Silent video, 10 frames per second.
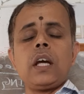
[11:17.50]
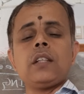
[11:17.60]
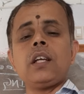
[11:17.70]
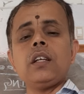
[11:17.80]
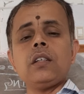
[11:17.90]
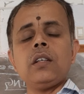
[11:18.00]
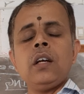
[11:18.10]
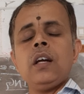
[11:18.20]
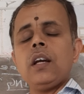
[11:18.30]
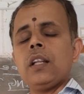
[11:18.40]
I think
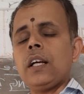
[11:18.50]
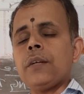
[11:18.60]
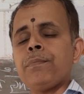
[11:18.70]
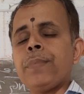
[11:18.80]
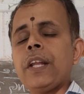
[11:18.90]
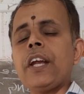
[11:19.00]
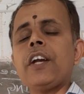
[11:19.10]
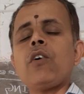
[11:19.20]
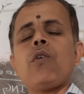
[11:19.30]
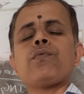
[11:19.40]
in the
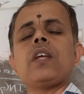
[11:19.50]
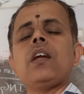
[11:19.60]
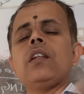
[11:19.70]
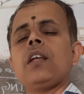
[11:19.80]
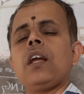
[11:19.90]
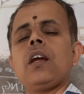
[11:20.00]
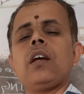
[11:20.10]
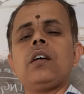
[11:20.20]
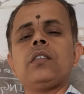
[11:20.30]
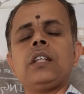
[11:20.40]
period of the
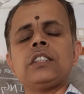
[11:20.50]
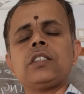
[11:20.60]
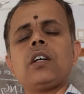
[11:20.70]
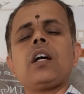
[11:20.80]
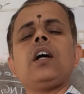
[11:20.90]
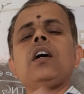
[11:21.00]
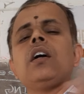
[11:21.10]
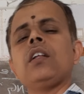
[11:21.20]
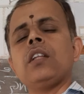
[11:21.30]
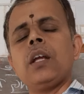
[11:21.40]

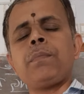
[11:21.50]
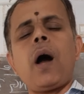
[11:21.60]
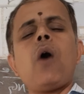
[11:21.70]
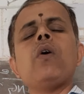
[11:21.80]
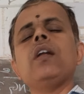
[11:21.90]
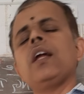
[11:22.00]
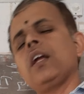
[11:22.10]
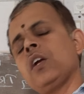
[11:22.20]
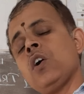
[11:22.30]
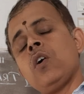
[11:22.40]
Dasara,
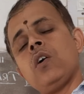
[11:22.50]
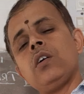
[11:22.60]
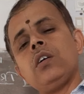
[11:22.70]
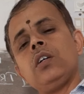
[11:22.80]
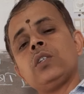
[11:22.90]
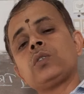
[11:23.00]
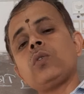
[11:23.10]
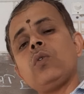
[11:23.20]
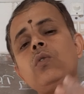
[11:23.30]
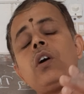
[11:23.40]
Deepavali,
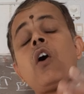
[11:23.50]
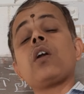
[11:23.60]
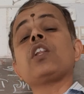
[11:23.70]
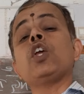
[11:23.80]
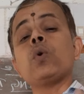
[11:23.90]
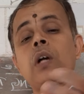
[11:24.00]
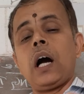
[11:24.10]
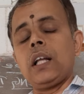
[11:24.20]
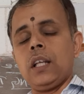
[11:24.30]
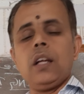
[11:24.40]
so or the
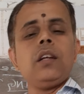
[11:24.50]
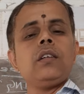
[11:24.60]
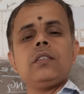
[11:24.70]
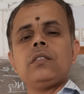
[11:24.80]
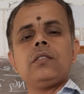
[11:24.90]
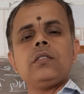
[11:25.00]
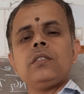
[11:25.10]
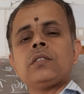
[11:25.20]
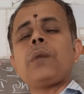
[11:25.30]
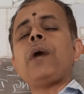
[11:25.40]
Yugadi,
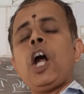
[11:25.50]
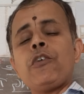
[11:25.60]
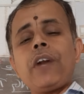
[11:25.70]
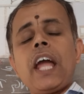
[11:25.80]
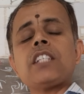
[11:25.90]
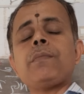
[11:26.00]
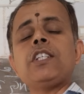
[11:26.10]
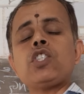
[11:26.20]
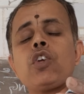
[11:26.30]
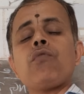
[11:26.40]
some
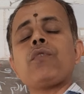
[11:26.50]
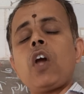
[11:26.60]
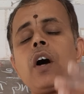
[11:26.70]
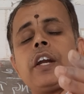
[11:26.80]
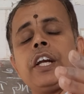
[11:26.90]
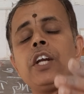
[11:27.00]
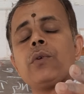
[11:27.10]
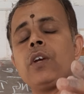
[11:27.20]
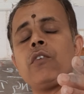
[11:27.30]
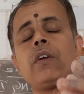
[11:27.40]
advertisements if you are ready
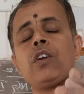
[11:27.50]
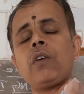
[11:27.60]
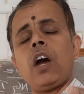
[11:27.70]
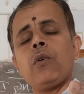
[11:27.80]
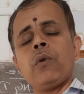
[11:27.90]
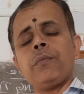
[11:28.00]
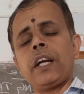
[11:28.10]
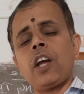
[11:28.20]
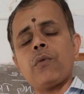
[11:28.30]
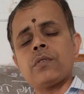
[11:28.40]
to you
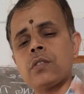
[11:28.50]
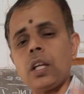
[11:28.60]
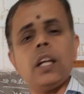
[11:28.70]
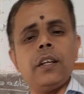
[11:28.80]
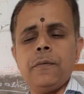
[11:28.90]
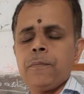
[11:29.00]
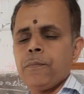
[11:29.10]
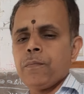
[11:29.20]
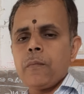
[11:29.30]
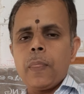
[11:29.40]
might have seen
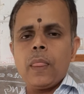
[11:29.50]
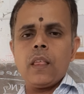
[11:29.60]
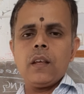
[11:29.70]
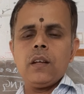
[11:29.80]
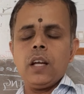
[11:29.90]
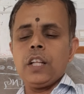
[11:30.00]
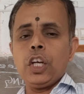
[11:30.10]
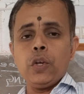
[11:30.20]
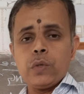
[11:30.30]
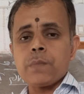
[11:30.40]
in the
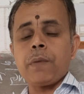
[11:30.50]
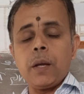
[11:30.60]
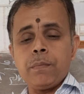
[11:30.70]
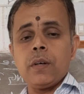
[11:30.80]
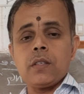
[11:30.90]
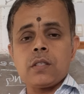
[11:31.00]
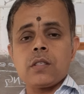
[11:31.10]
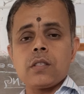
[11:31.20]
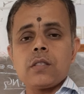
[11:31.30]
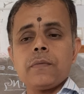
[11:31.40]

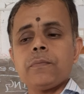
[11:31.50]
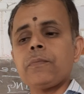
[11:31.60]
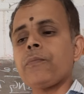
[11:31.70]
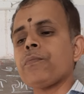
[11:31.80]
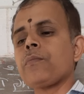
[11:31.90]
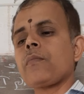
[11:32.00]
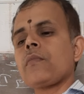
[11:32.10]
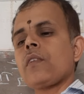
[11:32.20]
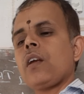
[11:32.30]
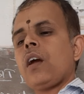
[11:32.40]
newspapers.
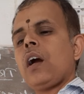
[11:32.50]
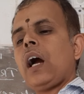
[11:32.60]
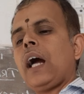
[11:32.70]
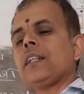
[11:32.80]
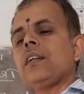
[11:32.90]
And